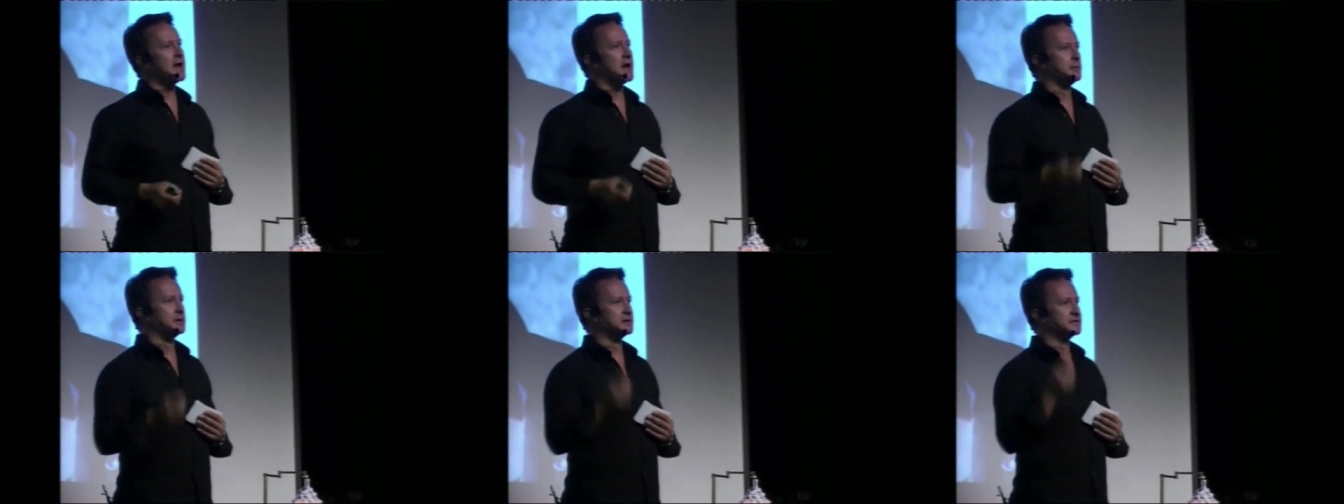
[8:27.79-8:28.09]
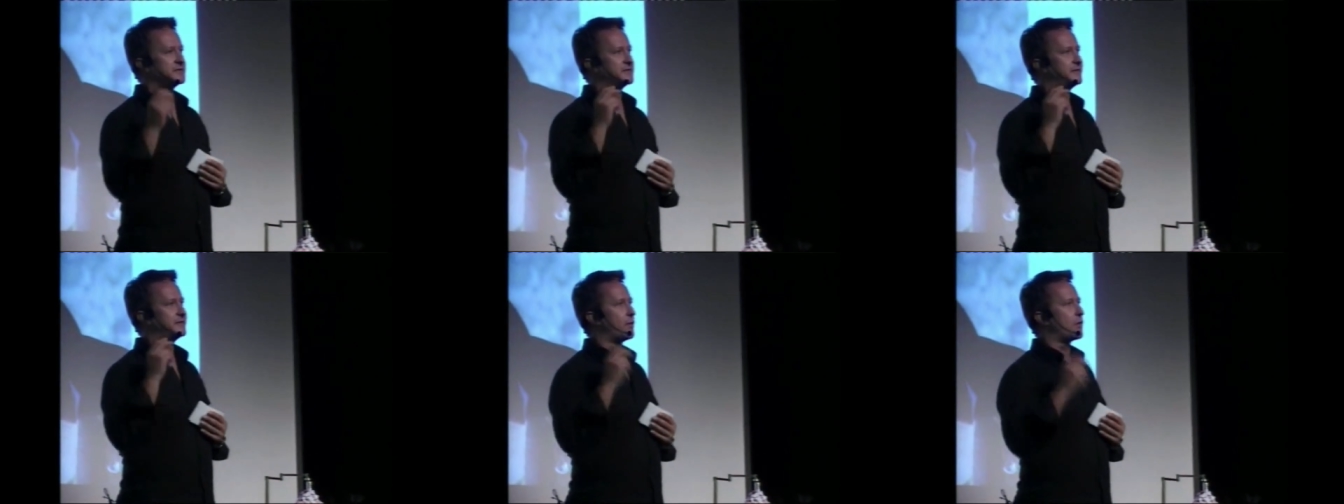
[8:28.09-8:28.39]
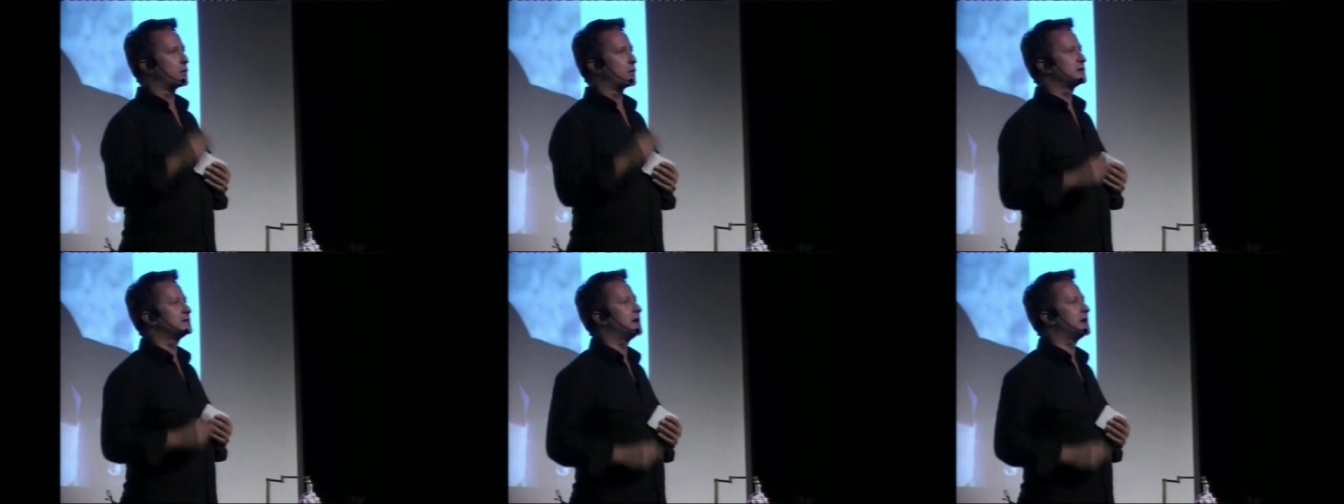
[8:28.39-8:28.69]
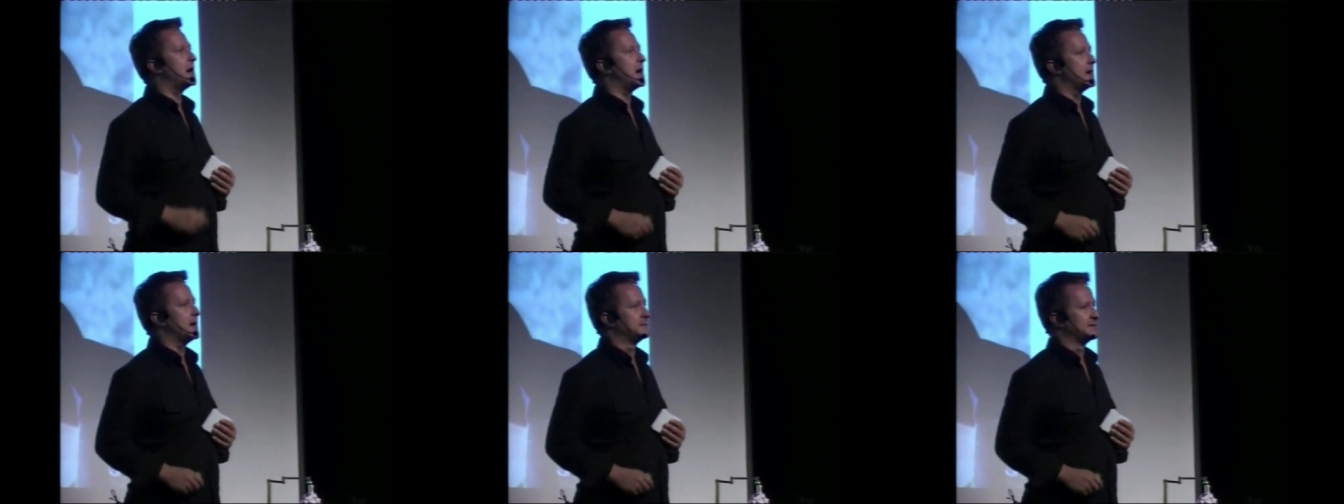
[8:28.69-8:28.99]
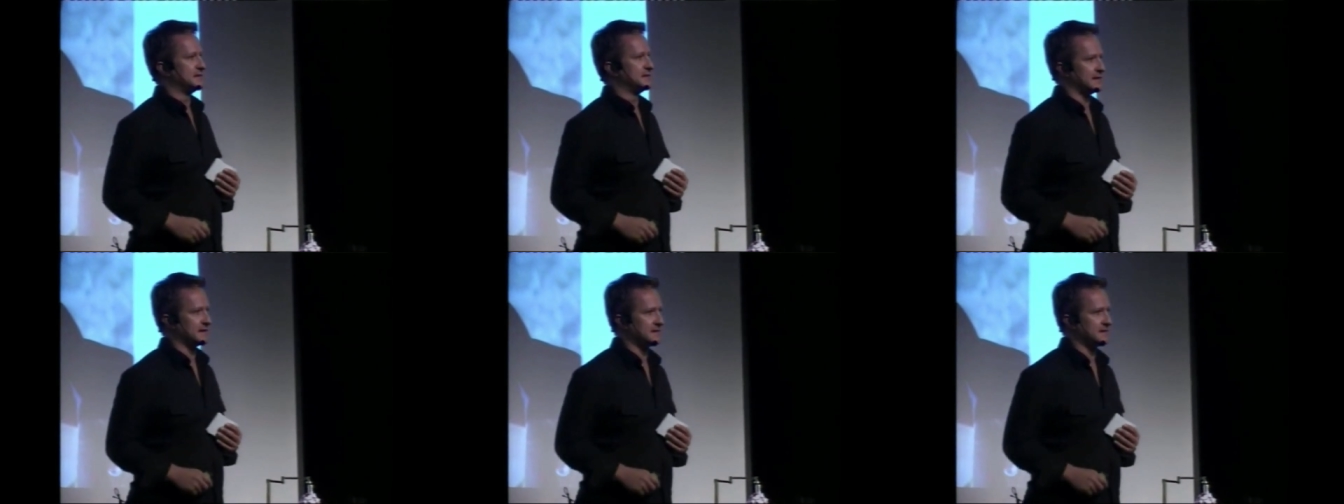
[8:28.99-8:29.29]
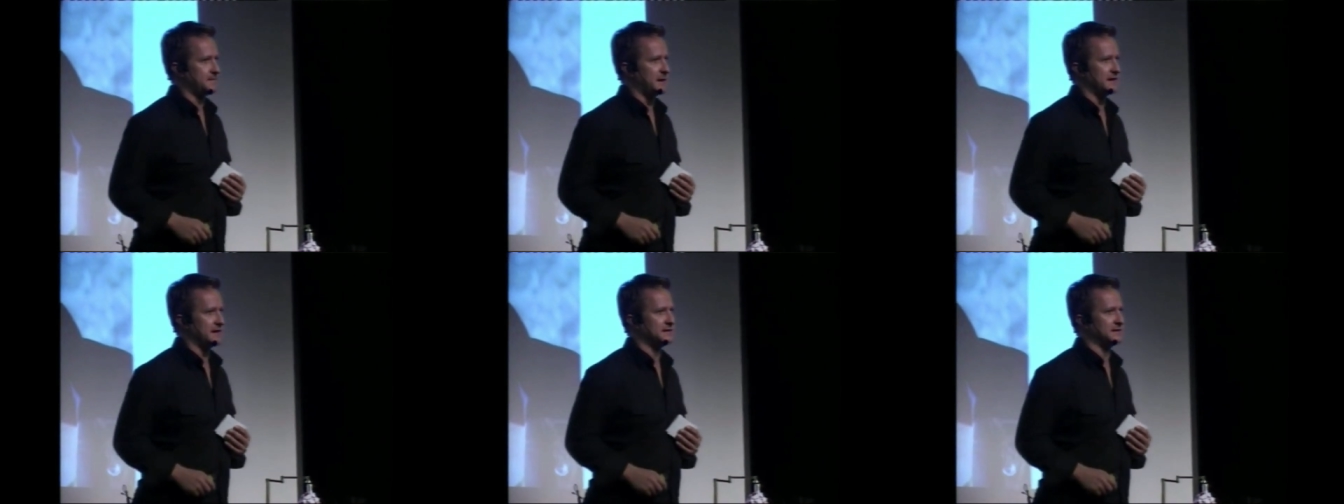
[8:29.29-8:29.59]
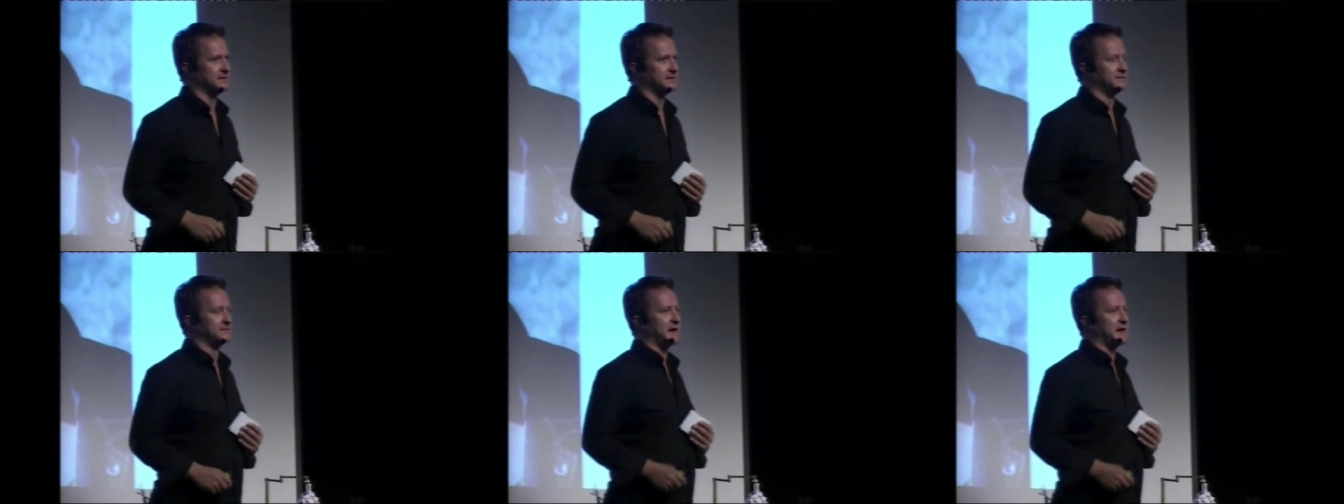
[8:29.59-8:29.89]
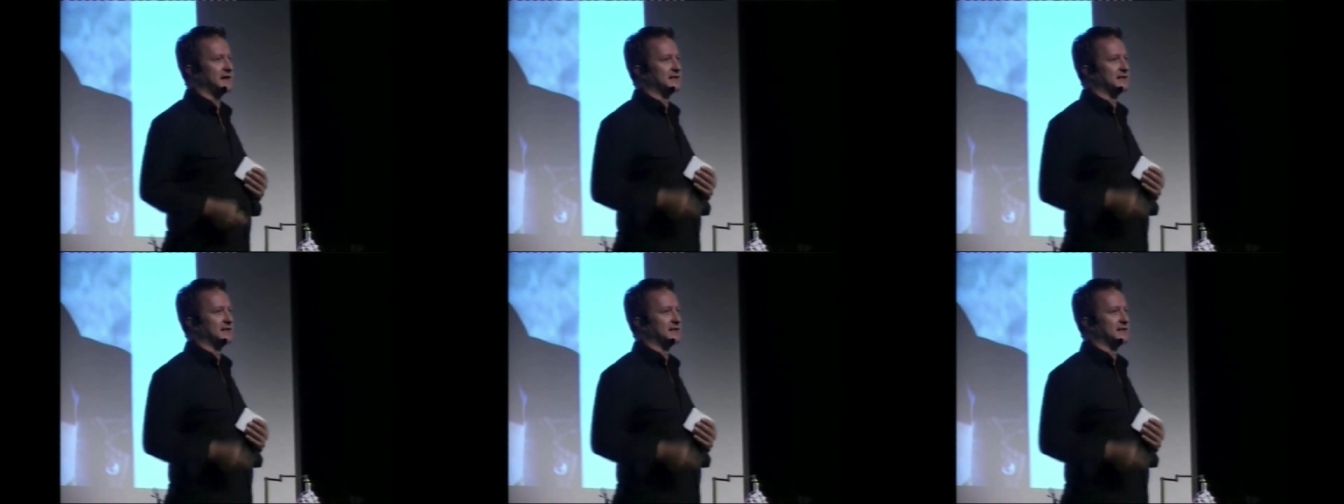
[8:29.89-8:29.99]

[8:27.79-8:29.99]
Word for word: It was four times as expensive